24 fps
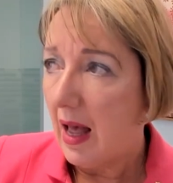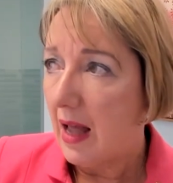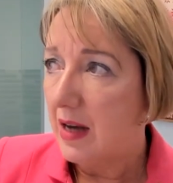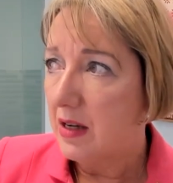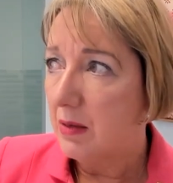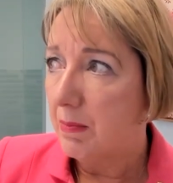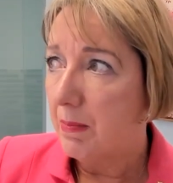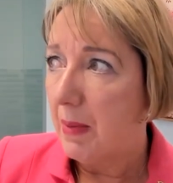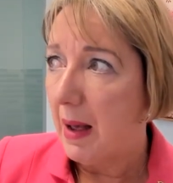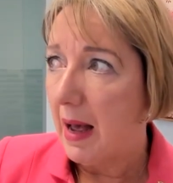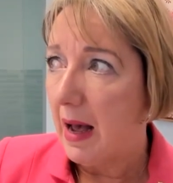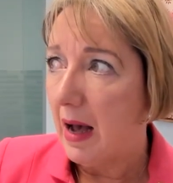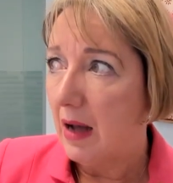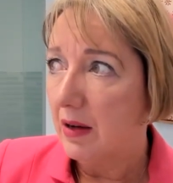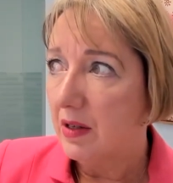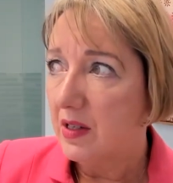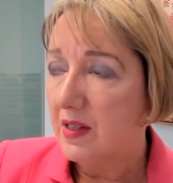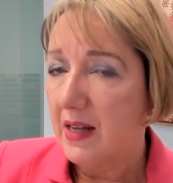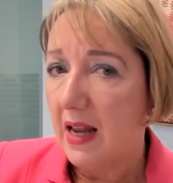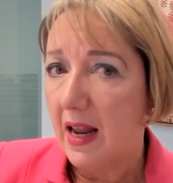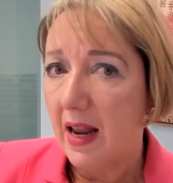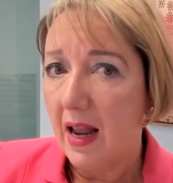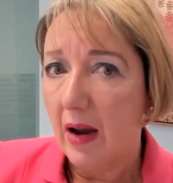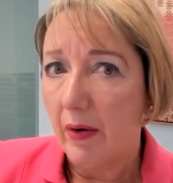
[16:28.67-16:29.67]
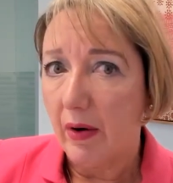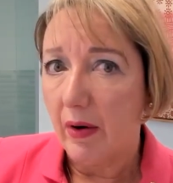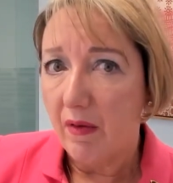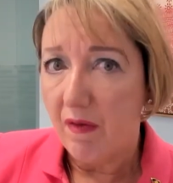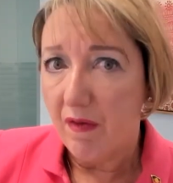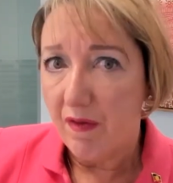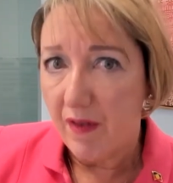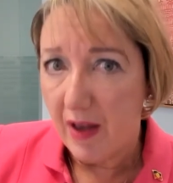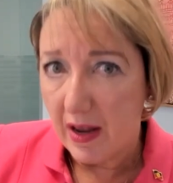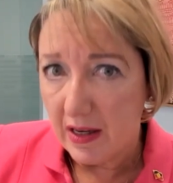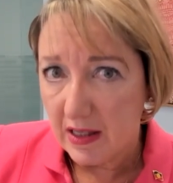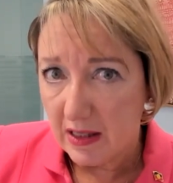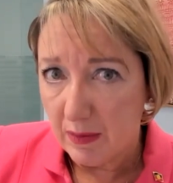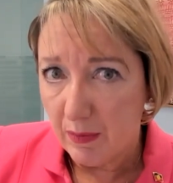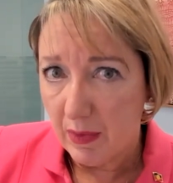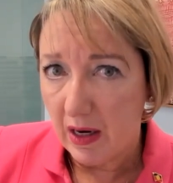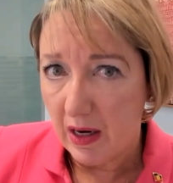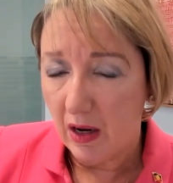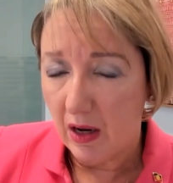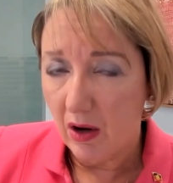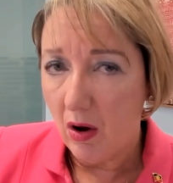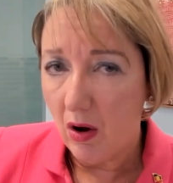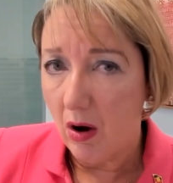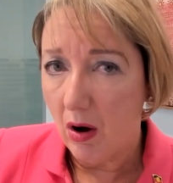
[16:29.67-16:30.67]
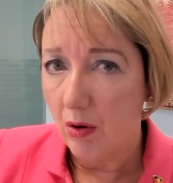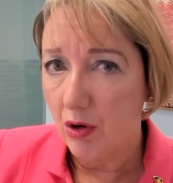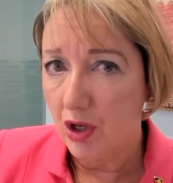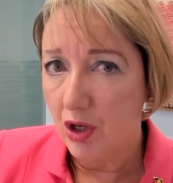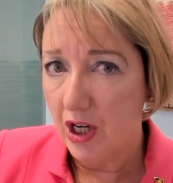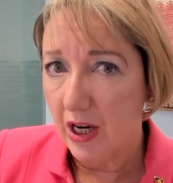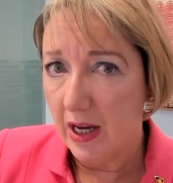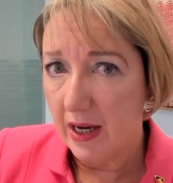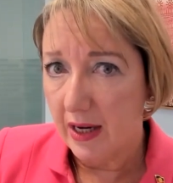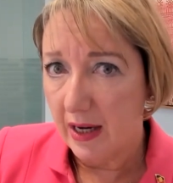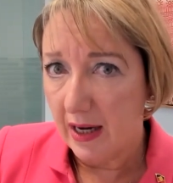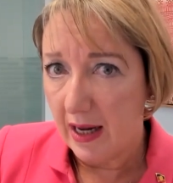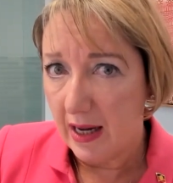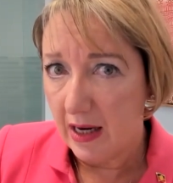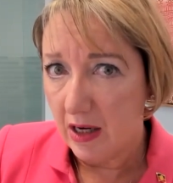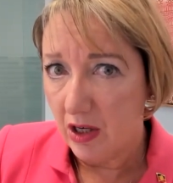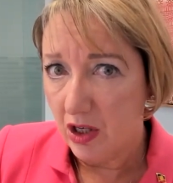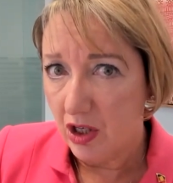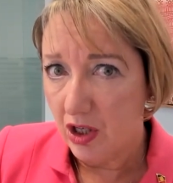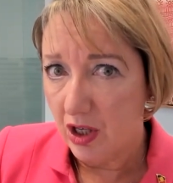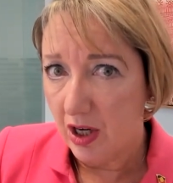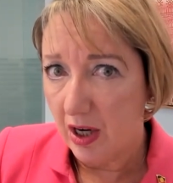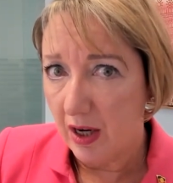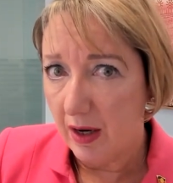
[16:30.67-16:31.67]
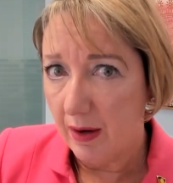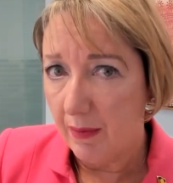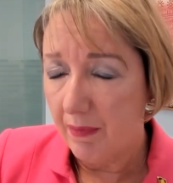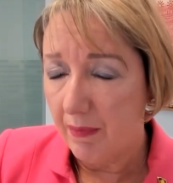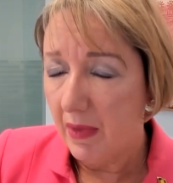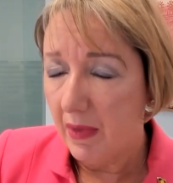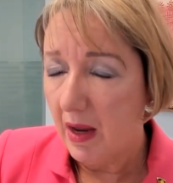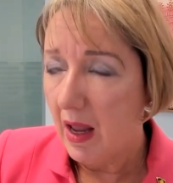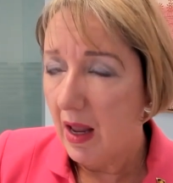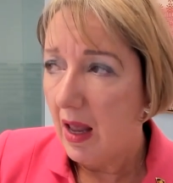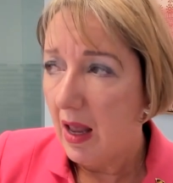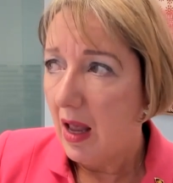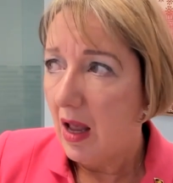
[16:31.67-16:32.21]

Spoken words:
and about seeing our investment in culture and leadership.